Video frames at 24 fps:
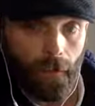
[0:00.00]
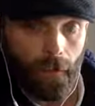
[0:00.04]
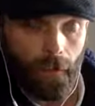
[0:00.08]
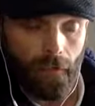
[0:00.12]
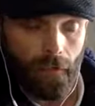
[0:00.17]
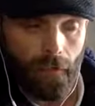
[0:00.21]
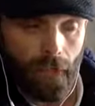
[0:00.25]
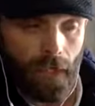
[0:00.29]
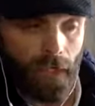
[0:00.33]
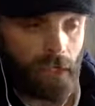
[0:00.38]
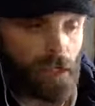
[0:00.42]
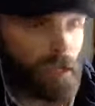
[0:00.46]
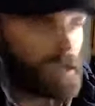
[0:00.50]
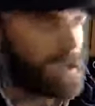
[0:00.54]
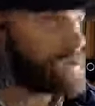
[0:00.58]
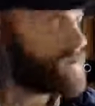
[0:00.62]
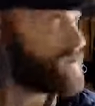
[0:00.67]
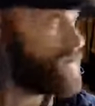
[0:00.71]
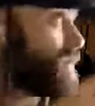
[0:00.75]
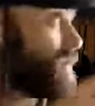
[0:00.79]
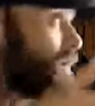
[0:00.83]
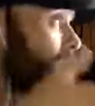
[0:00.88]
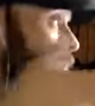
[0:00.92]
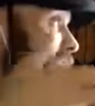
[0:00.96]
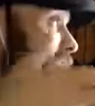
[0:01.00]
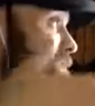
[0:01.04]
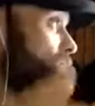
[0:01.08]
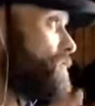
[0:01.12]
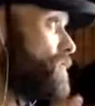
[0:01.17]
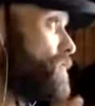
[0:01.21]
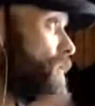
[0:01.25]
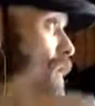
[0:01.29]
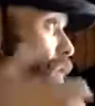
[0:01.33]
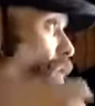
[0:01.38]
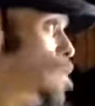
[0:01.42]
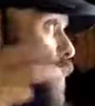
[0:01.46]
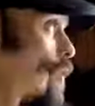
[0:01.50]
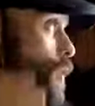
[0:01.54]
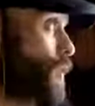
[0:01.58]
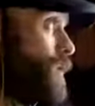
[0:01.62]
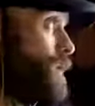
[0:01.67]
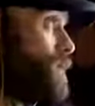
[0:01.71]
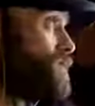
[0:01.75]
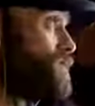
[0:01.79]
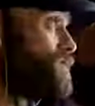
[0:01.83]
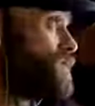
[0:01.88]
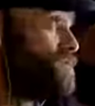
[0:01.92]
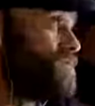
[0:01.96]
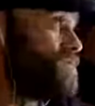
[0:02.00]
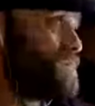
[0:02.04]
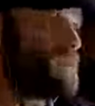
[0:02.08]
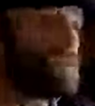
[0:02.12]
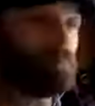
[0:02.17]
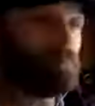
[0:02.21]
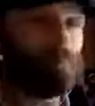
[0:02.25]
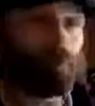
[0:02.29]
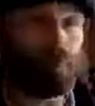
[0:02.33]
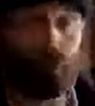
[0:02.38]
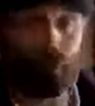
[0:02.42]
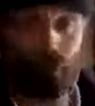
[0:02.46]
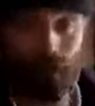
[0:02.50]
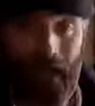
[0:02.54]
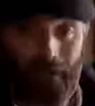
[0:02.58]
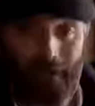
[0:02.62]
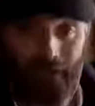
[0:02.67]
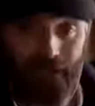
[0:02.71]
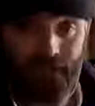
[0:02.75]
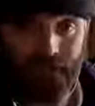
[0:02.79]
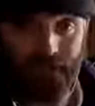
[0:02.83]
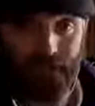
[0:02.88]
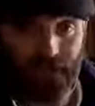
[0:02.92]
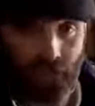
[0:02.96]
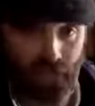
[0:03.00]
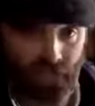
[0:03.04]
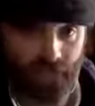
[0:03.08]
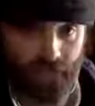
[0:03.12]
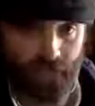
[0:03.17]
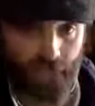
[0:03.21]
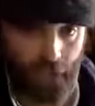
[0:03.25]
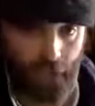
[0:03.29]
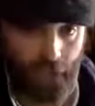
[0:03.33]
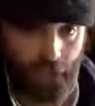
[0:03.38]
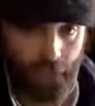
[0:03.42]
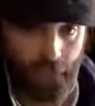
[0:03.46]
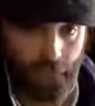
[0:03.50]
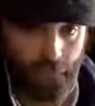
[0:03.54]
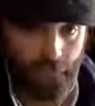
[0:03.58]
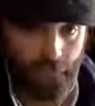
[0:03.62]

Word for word: Okay, so that means there are going to be premises there.